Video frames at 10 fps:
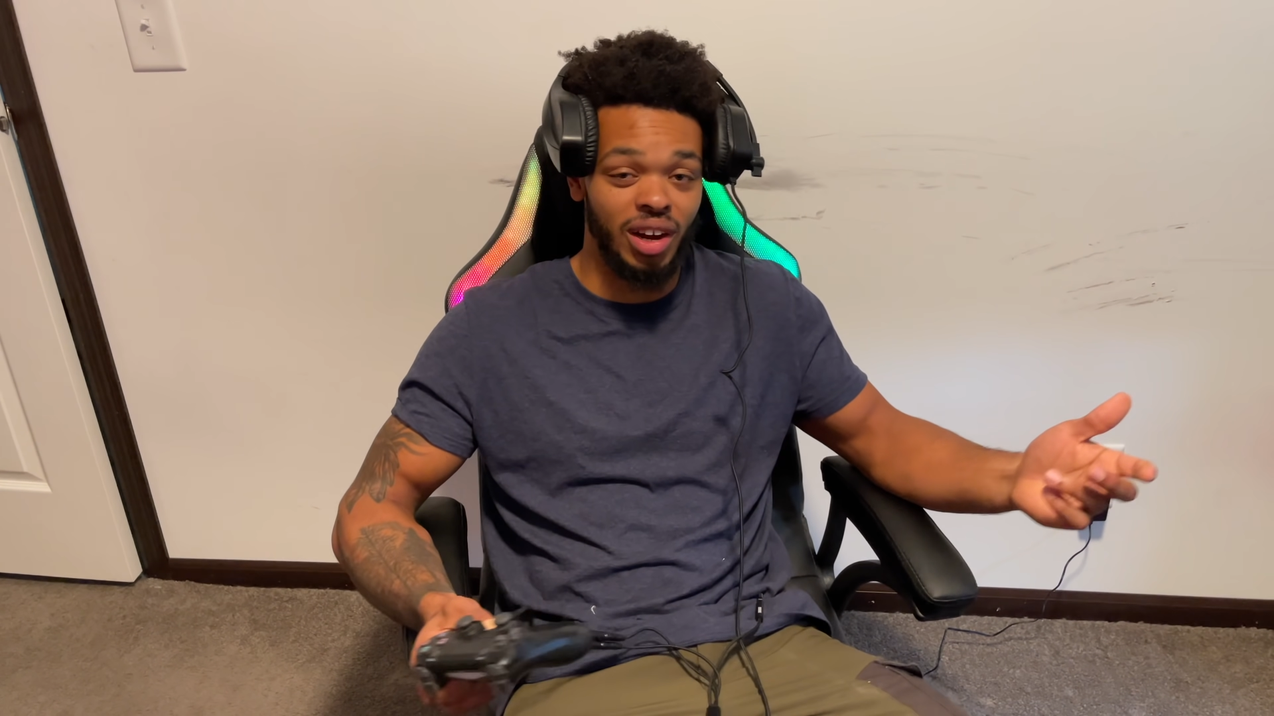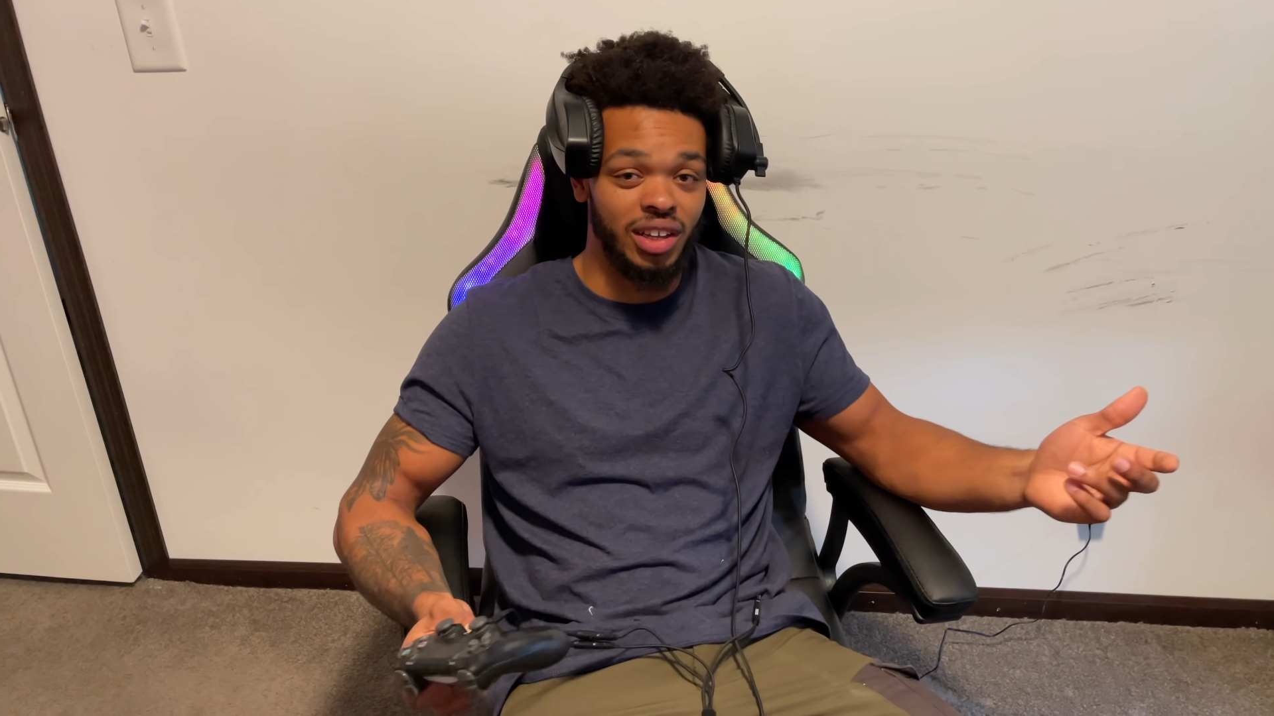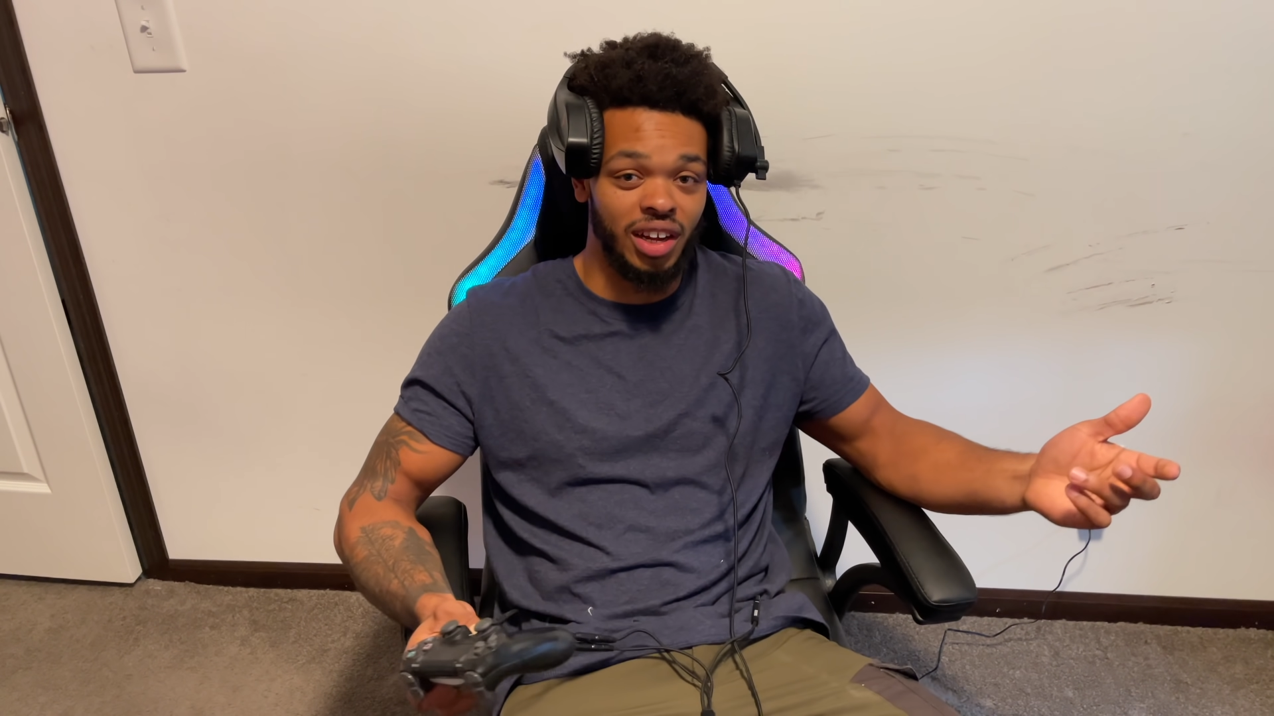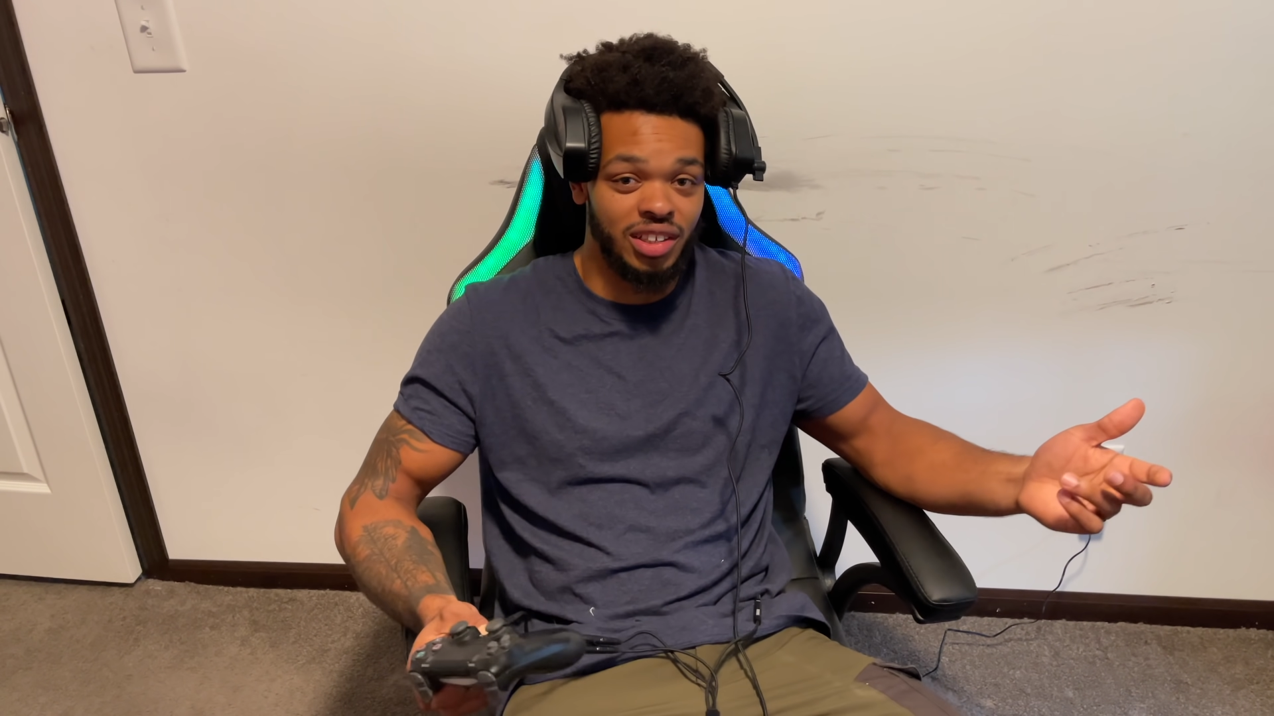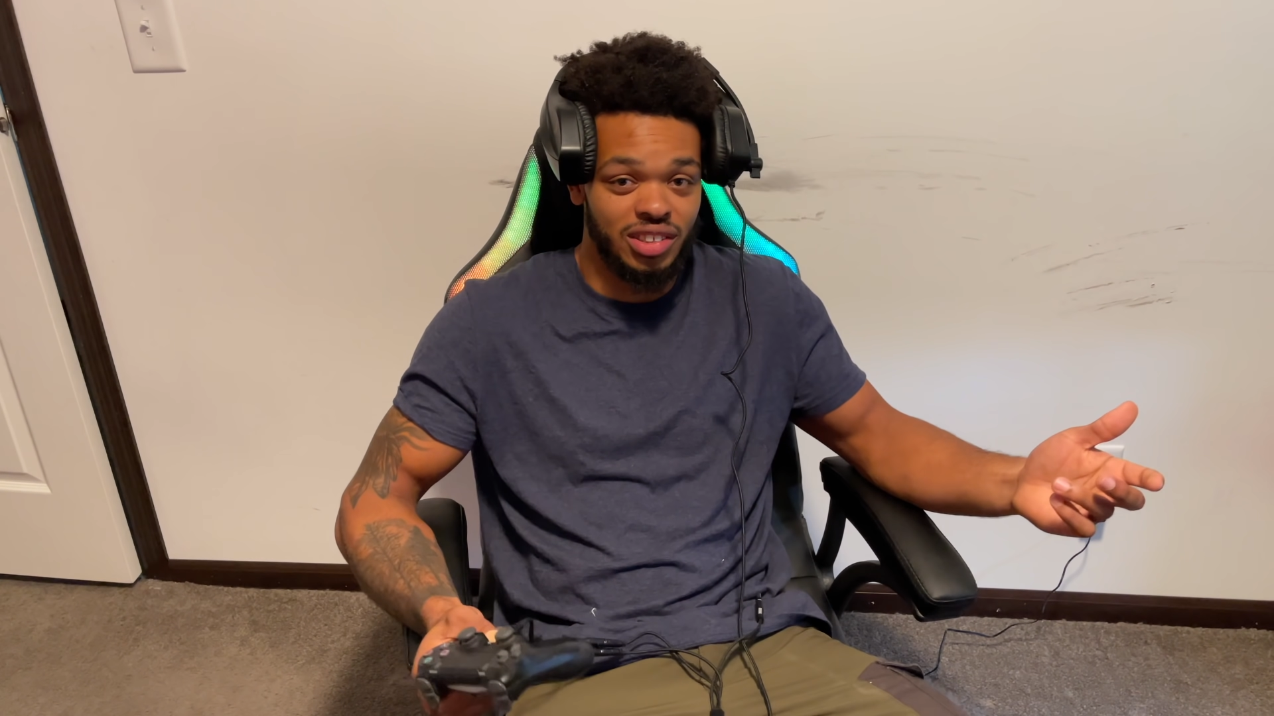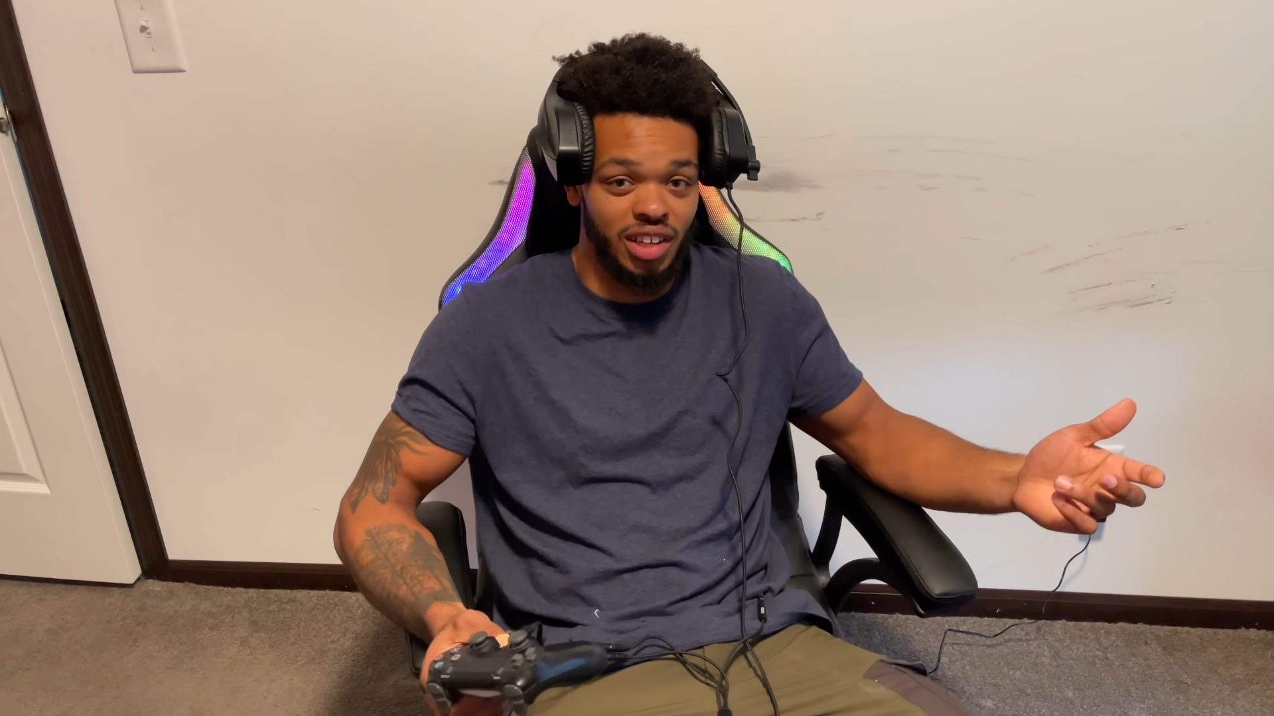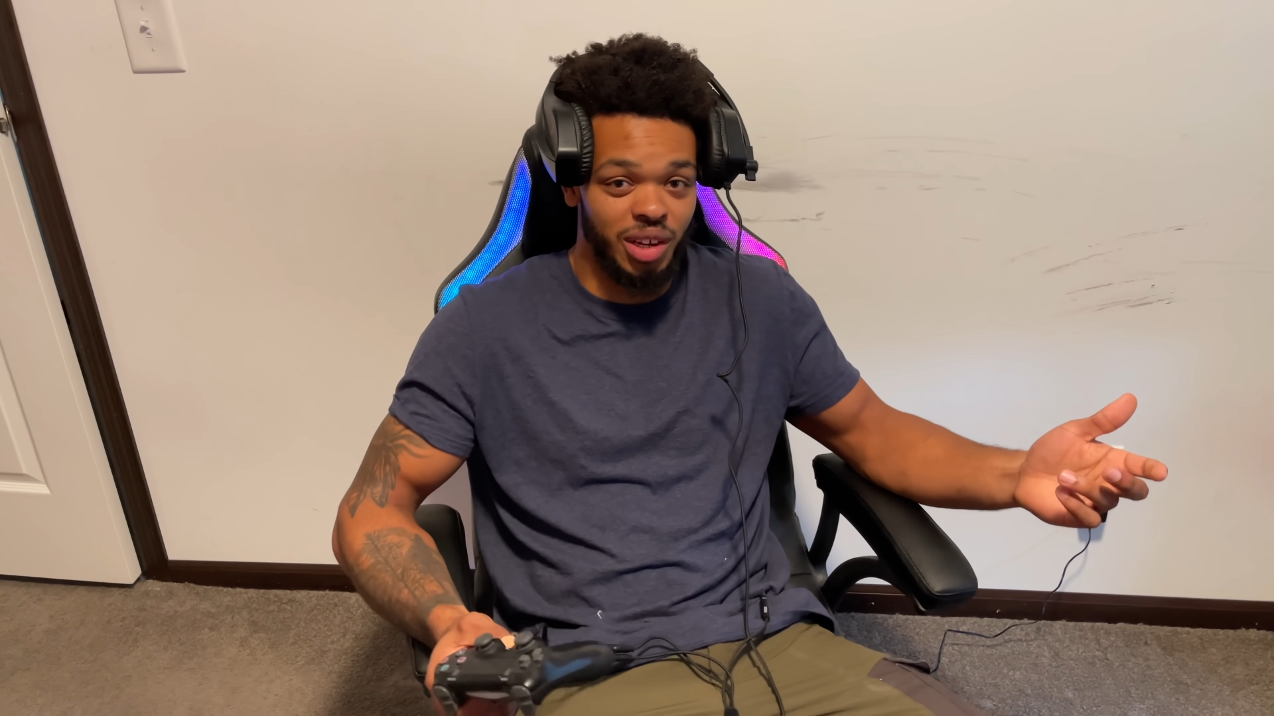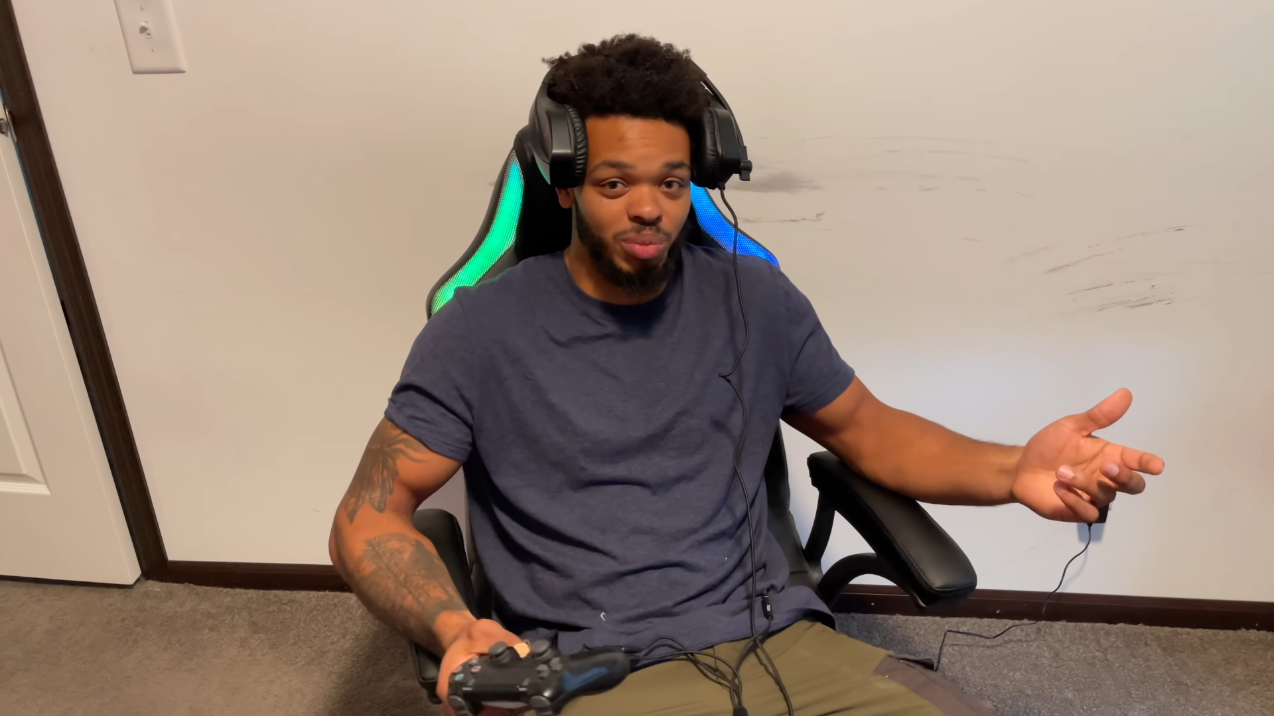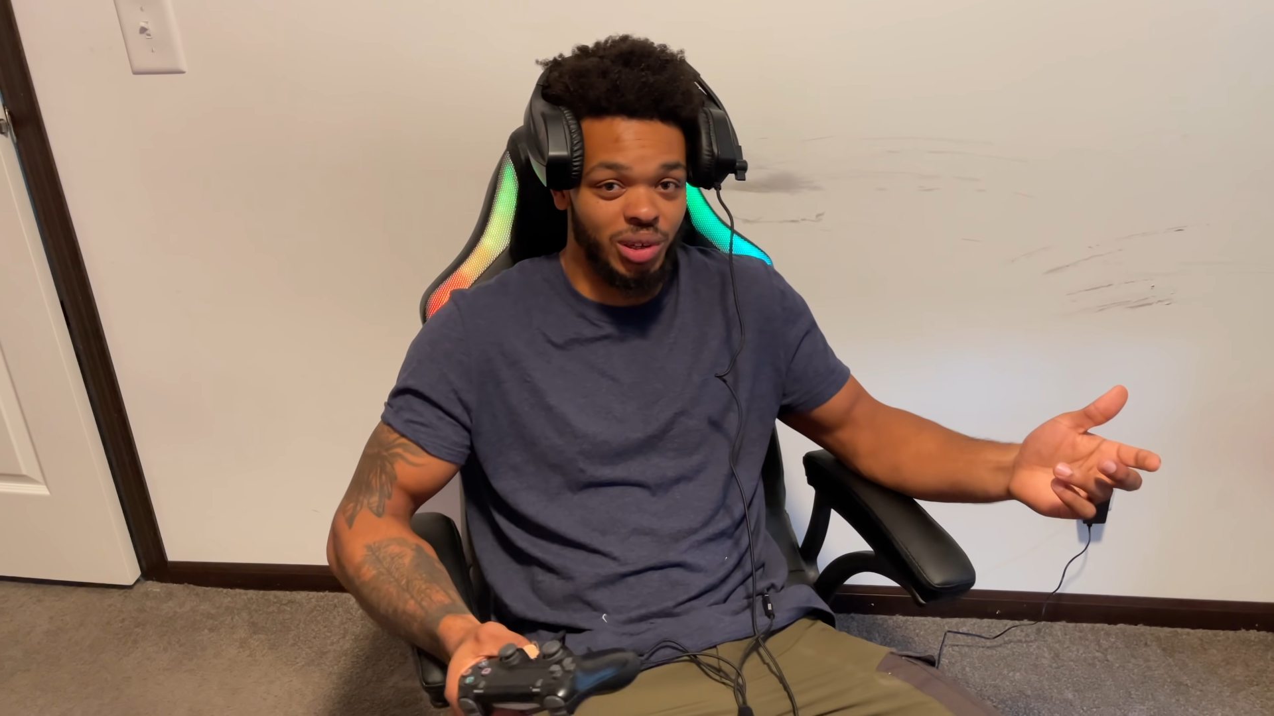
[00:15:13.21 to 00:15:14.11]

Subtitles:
I just like